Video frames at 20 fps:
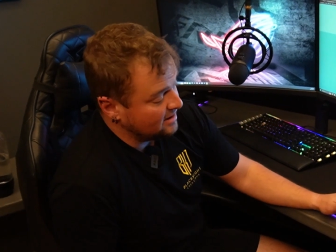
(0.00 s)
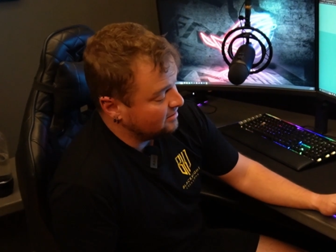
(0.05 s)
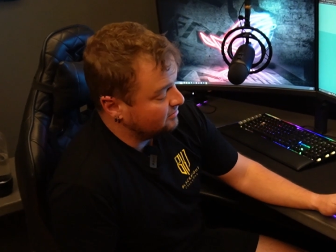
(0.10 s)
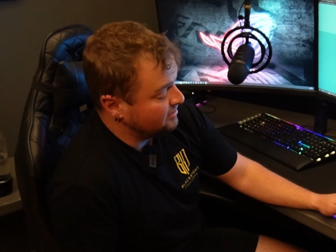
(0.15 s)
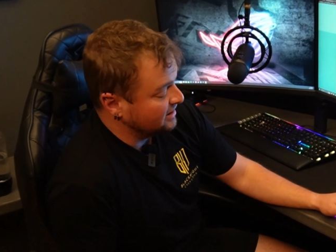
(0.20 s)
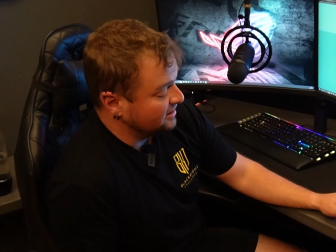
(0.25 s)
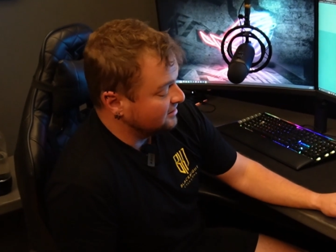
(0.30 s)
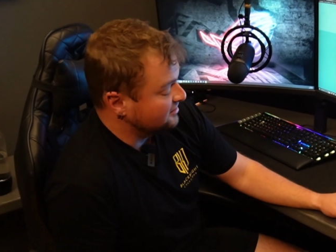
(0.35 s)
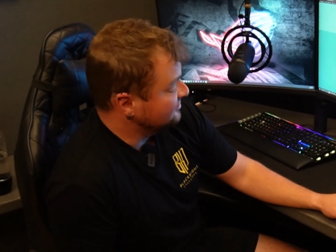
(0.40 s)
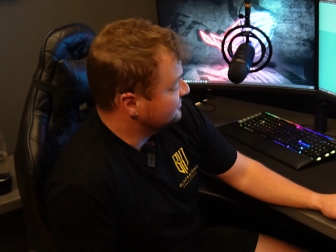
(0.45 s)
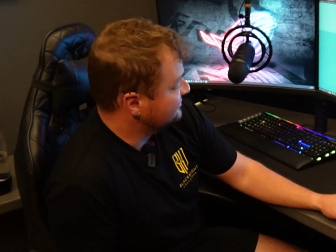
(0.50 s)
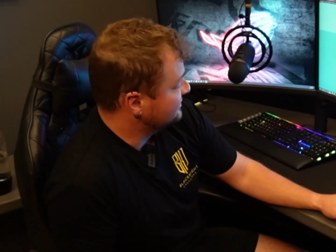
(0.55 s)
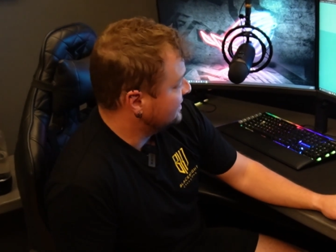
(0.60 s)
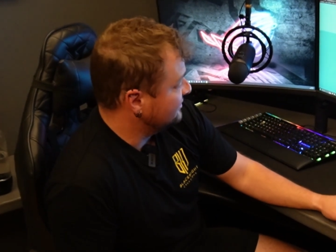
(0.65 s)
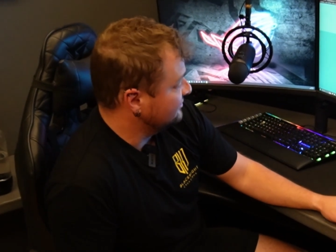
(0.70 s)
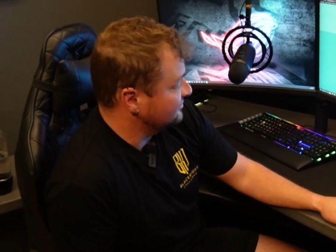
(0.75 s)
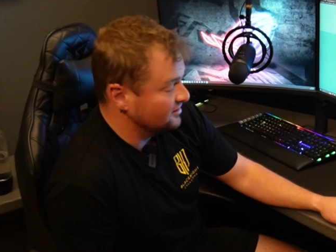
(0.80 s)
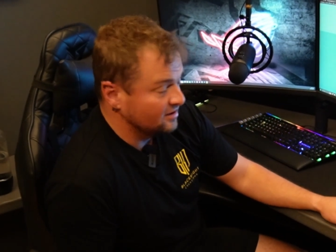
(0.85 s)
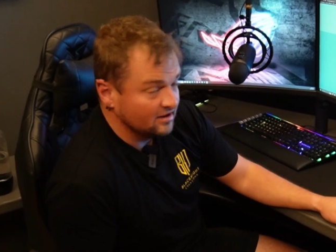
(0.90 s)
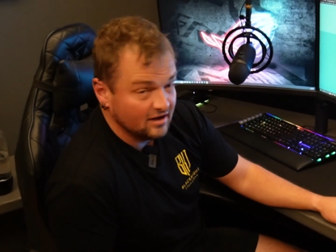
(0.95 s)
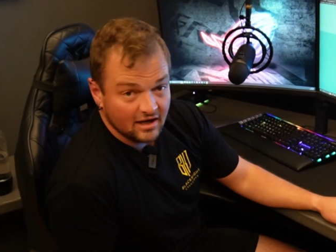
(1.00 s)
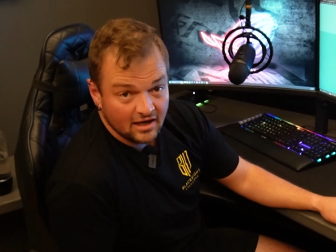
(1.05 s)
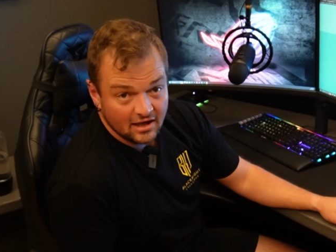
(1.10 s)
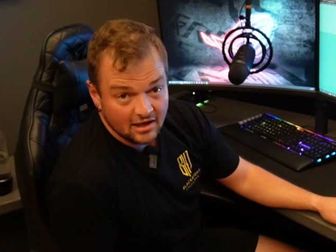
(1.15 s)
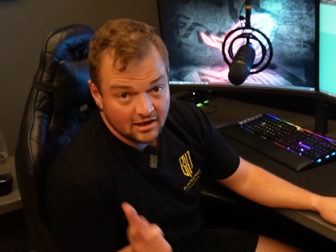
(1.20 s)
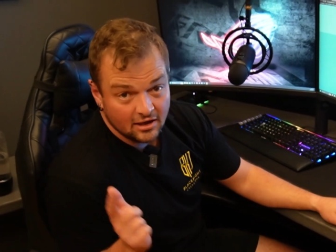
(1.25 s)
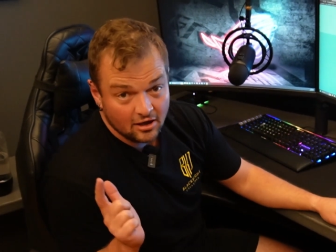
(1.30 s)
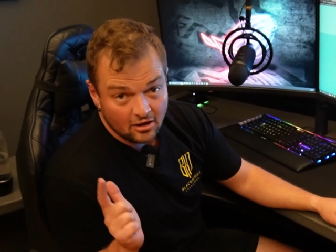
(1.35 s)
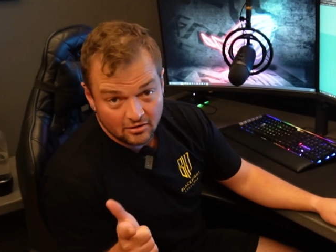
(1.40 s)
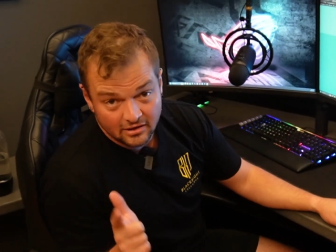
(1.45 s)
and we can discuss it,
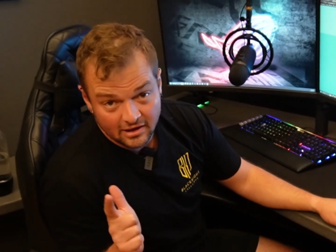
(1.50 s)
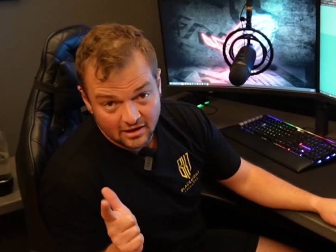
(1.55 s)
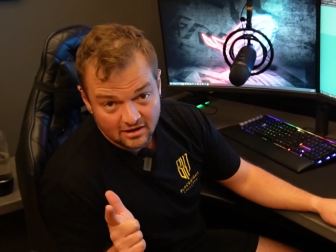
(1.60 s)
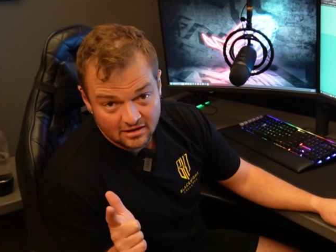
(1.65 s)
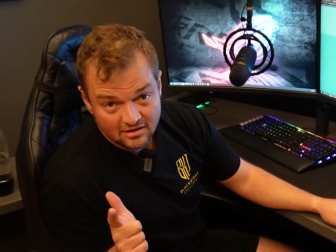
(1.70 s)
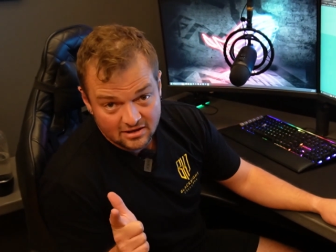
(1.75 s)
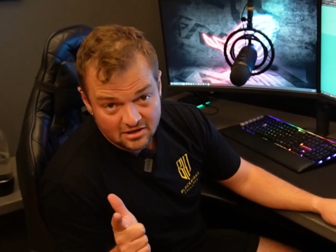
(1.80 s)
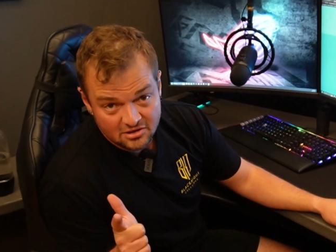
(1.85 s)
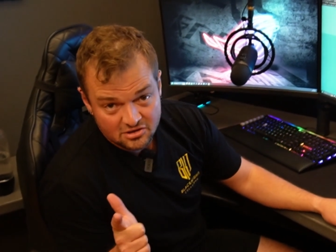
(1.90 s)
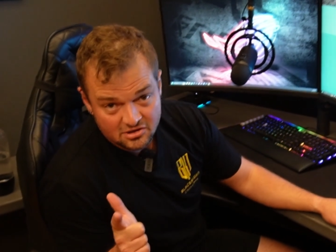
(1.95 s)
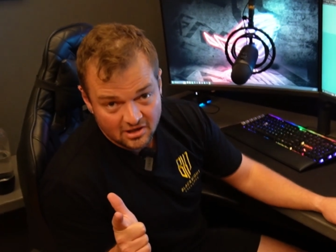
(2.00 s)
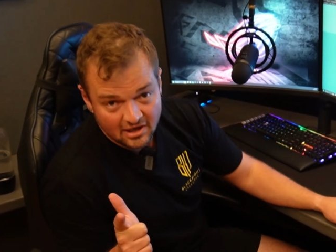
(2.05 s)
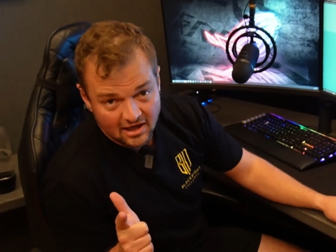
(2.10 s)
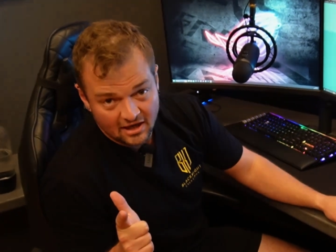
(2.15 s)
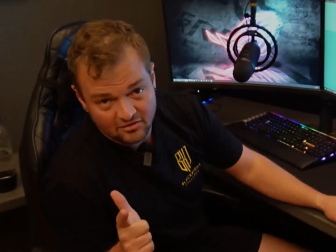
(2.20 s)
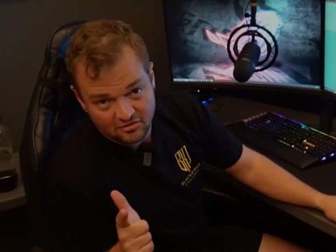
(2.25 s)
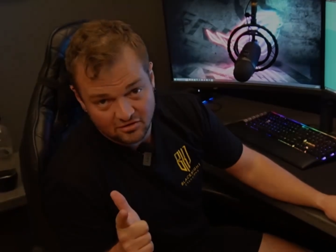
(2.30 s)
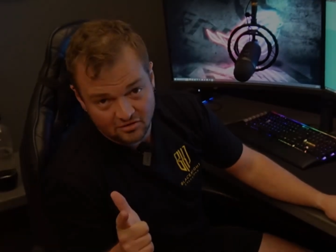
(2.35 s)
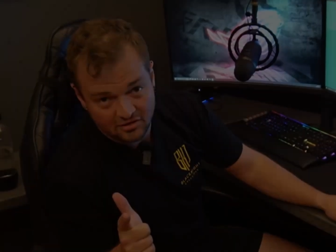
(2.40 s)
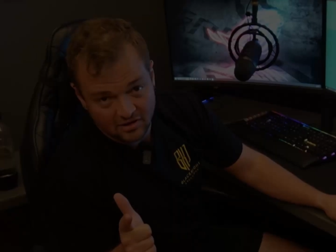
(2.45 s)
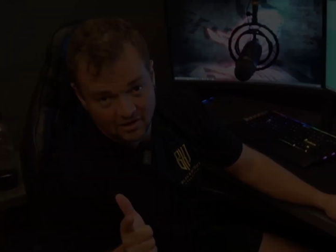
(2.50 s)
and I'll get your t-shirt out to